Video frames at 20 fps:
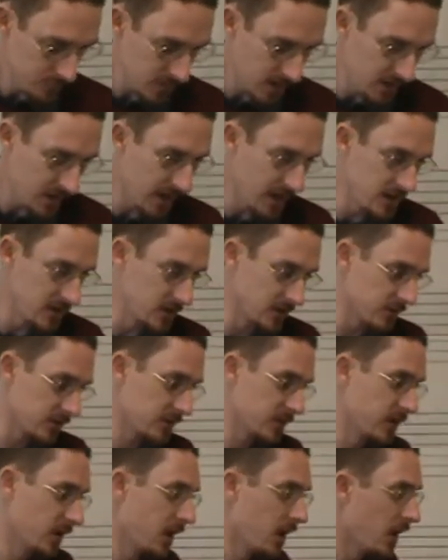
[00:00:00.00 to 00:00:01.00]

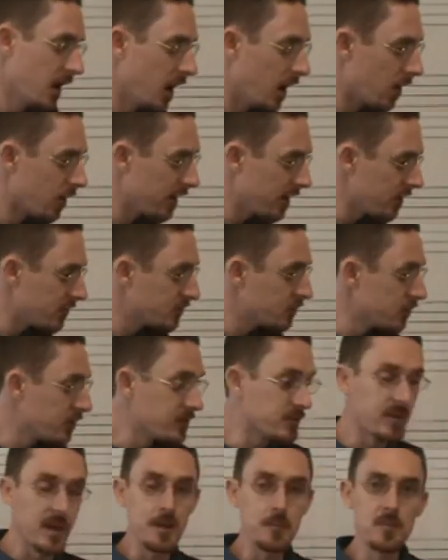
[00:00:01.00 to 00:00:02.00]
cadence. All right, let's do the
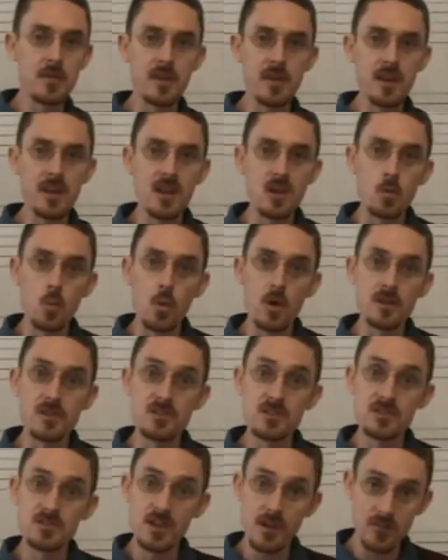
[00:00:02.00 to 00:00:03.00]
same thing in
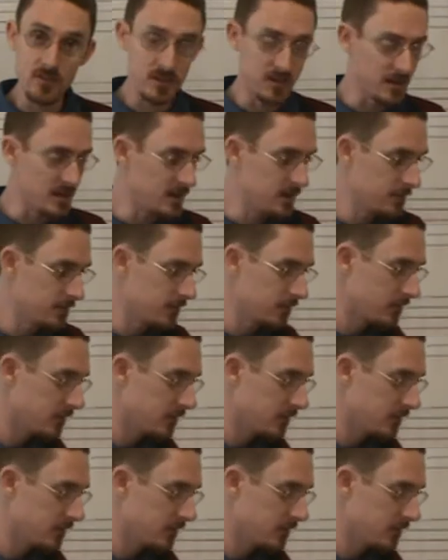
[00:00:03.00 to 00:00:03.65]
170.